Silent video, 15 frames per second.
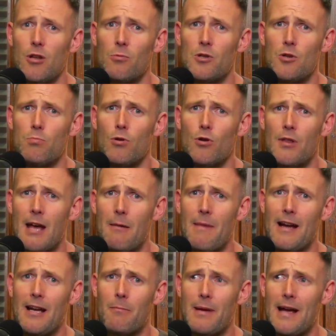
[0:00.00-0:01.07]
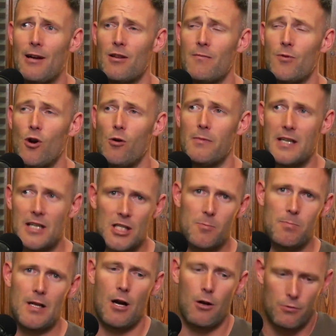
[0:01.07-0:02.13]
When you put that maggot bag on the bottom, it
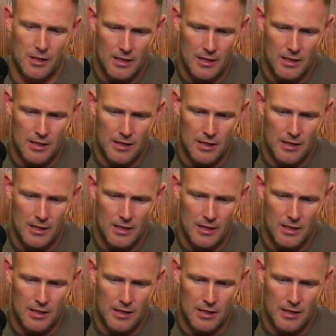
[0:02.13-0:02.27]
explodes.